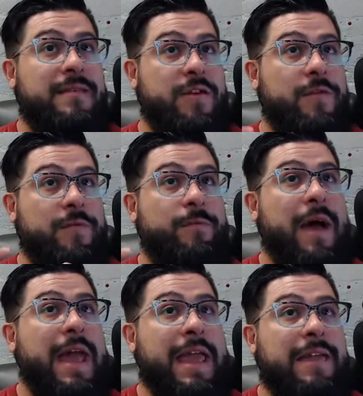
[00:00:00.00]
So they're
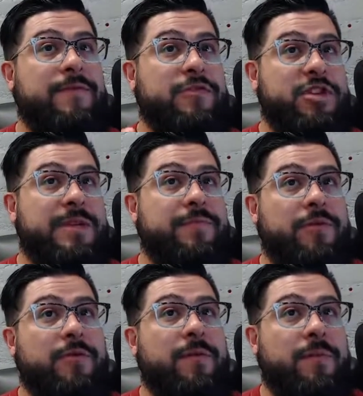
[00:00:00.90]
buying for
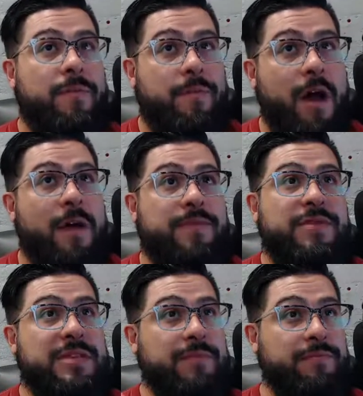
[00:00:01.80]
cheaper
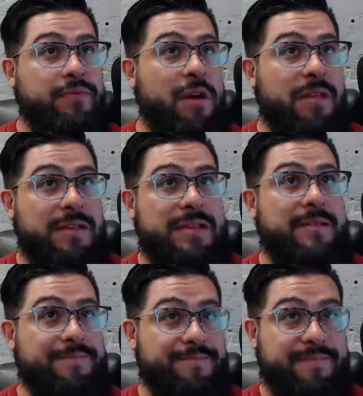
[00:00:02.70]
options and products.
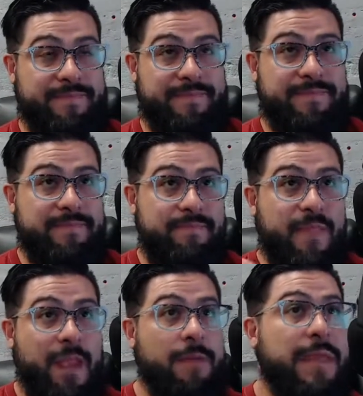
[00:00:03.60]

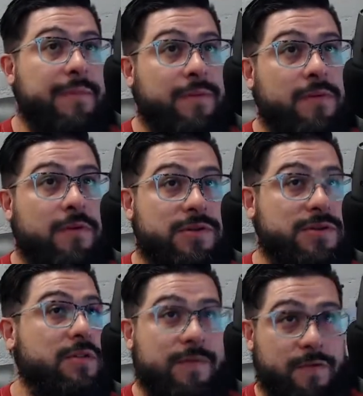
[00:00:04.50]
People are
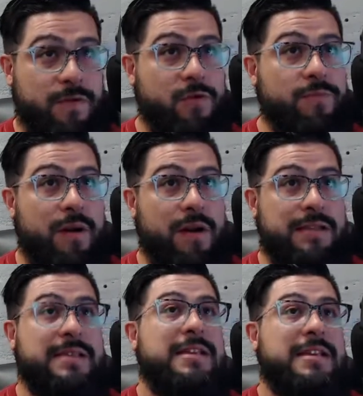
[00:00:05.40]
also looking for
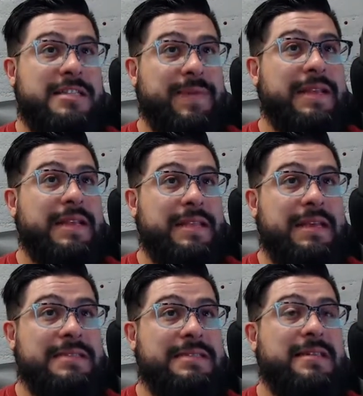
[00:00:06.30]
coupons, spending
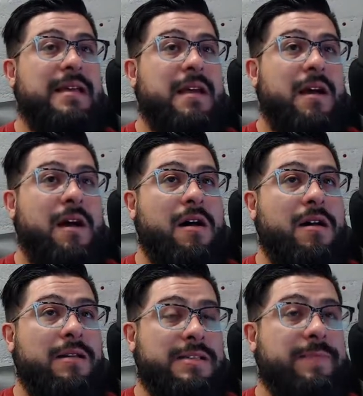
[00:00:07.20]
less
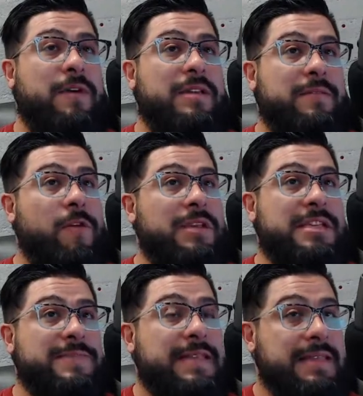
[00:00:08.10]
wanting
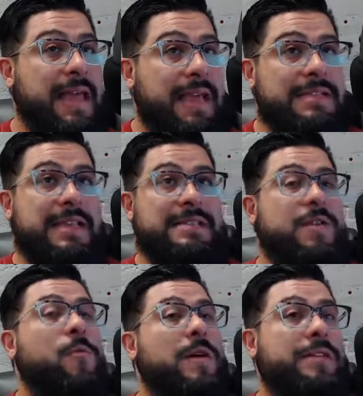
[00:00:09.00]
to spend less and
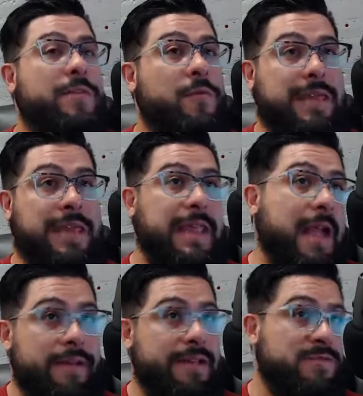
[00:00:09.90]
still wanting to go eat
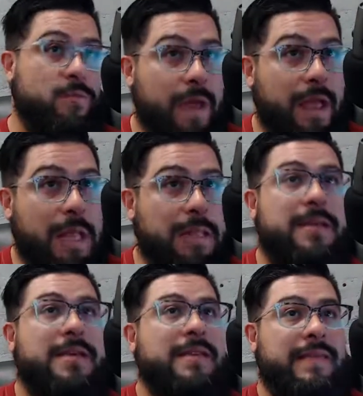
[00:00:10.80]
out as well.
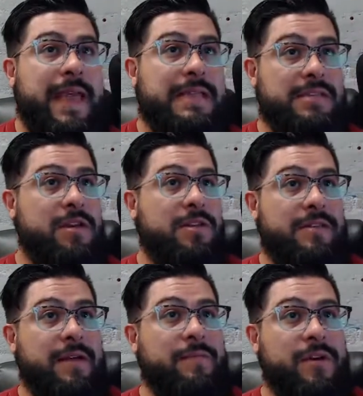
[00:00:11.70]
That hasn't gone
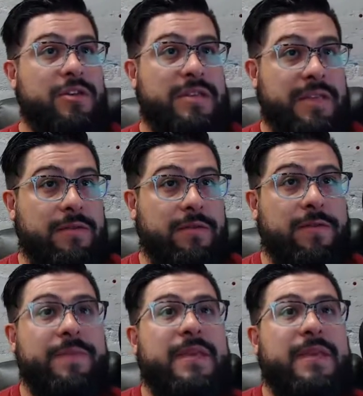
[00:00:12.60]
down much either.